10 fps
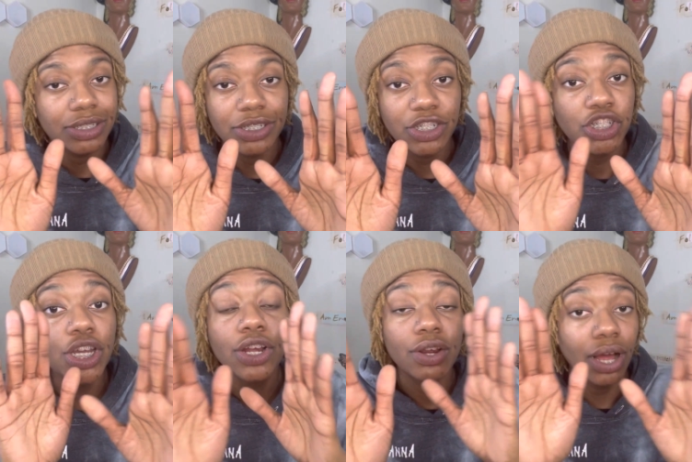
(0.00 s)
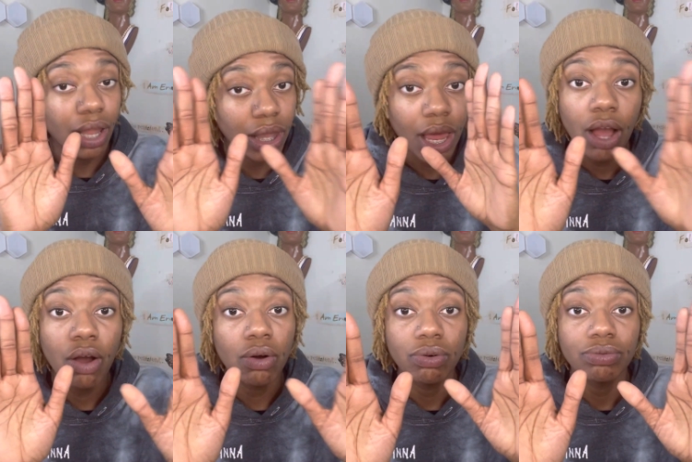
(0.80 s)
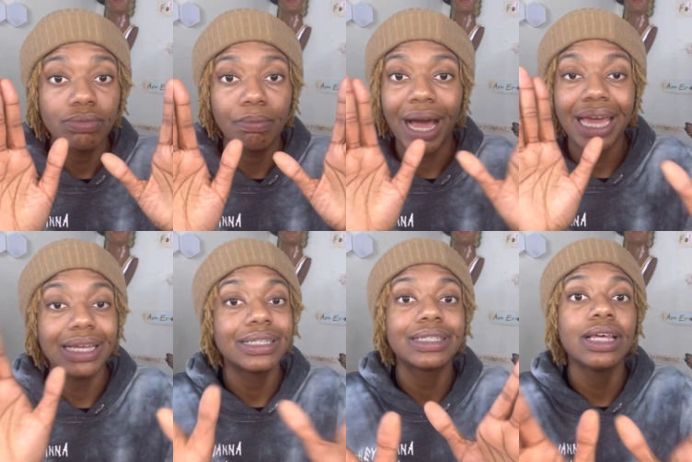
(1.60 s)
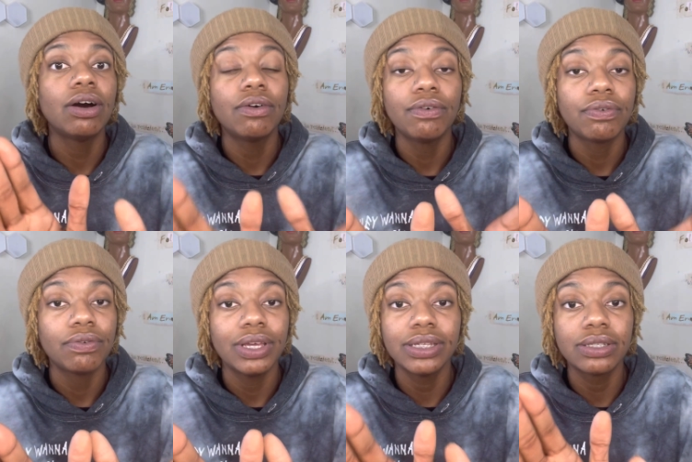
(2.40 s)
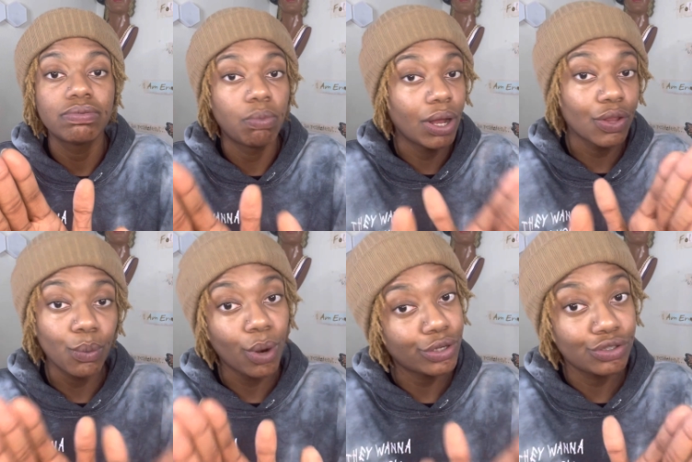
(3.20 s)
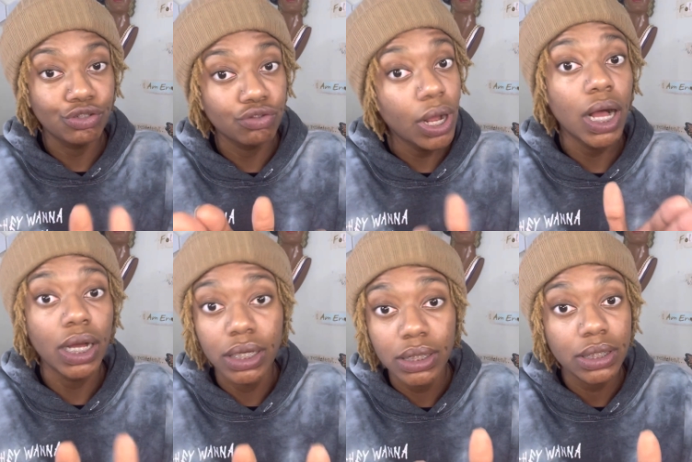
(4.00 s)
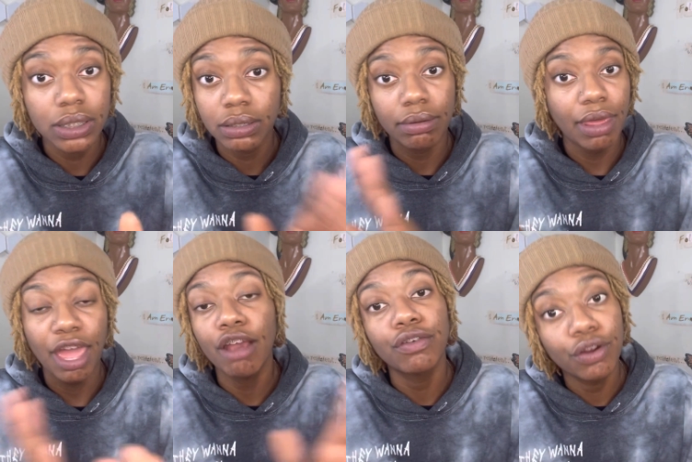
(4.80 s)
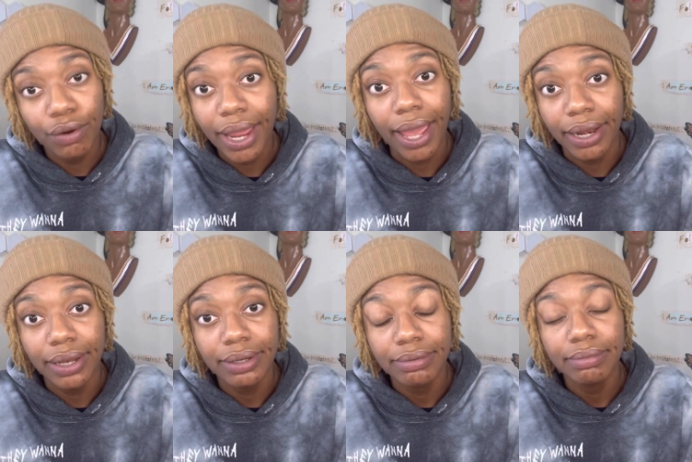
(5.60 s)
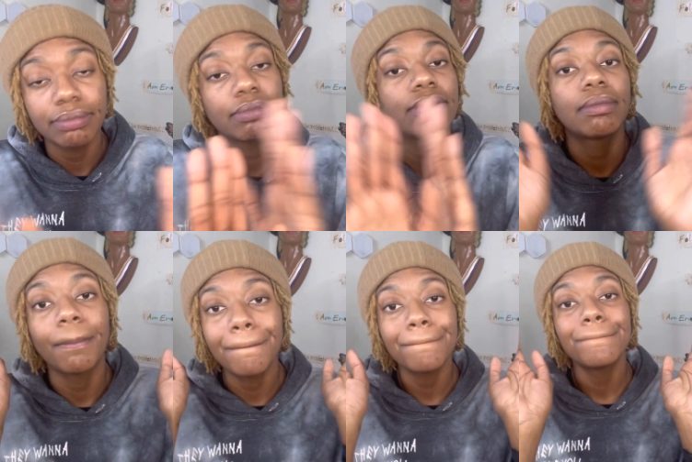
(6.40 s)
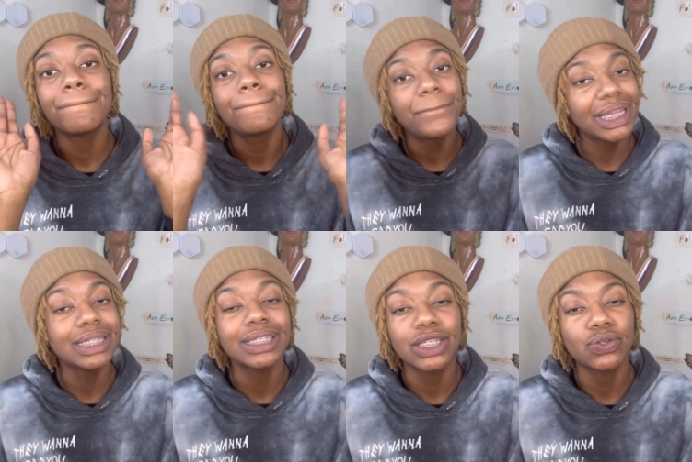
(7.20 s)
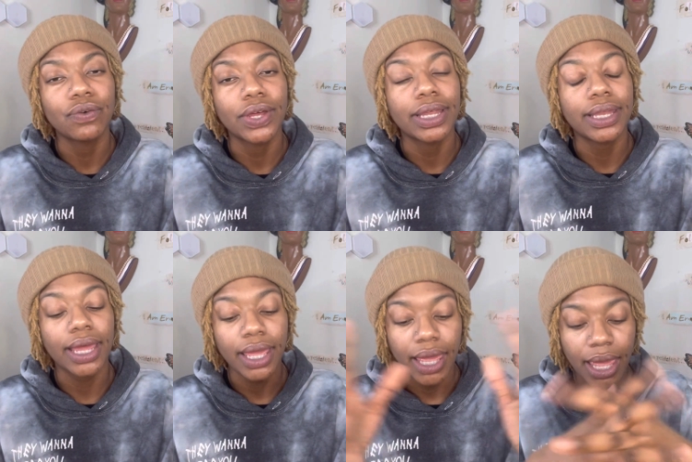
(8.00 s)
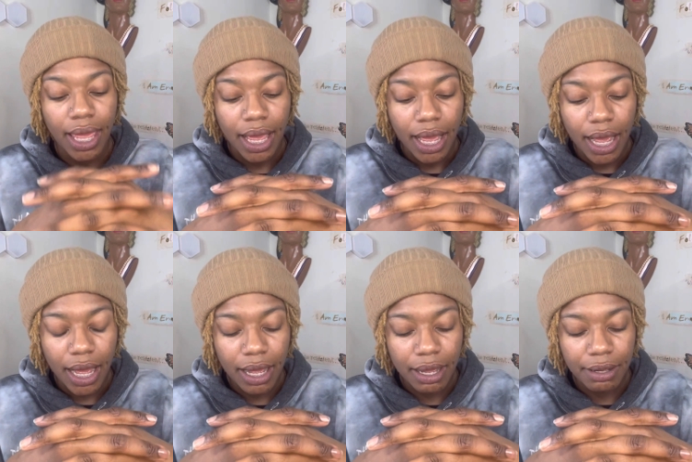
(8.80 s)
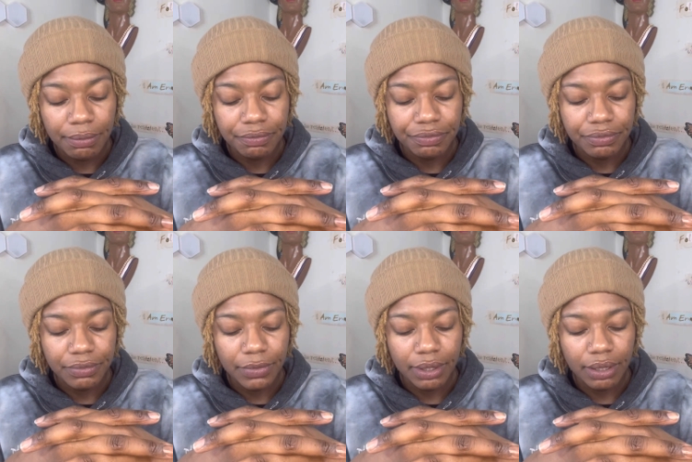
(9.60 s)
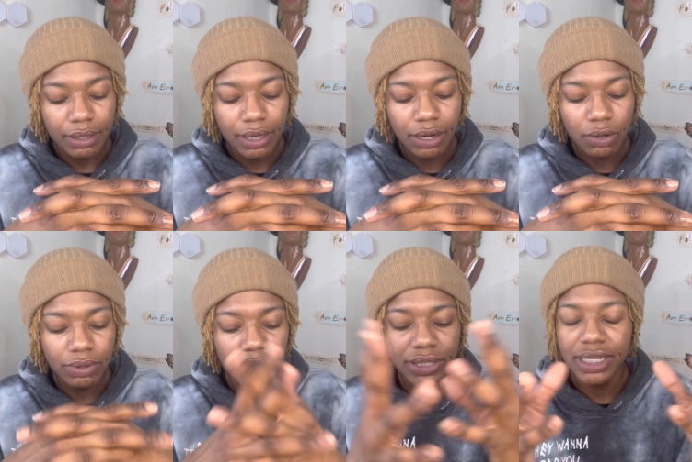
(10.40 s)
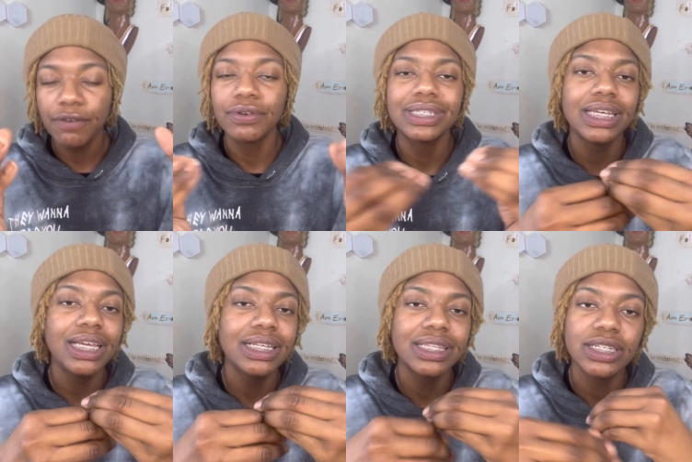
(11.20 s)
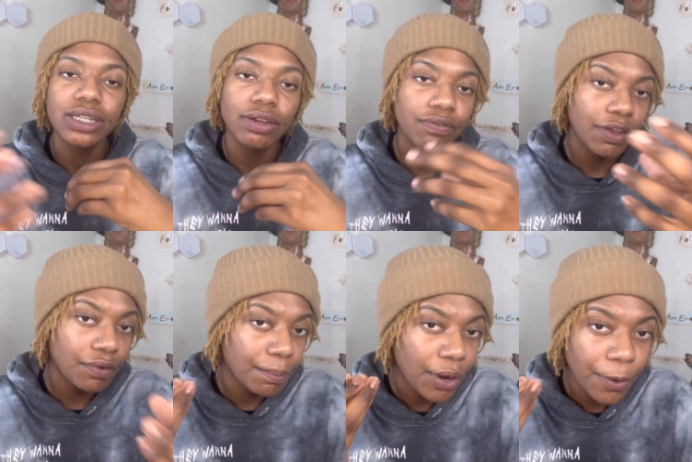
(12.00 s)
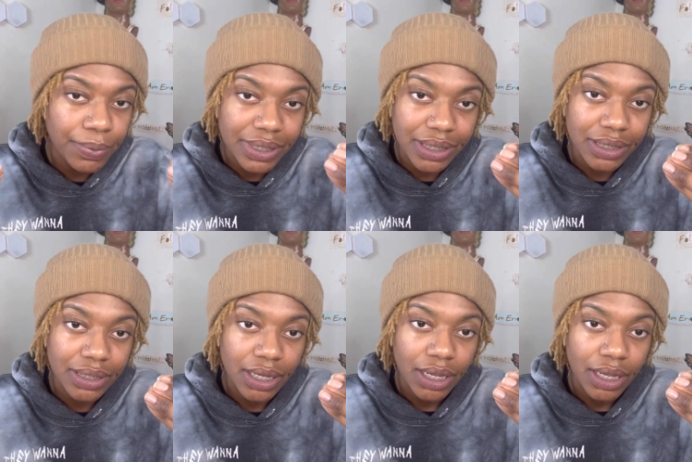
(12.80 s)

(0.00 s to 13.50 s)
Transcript: sugar alone by itself is one of the worst drugs ever created. But that's another story for another day. Um, you know, there's different teas that serve different purposes.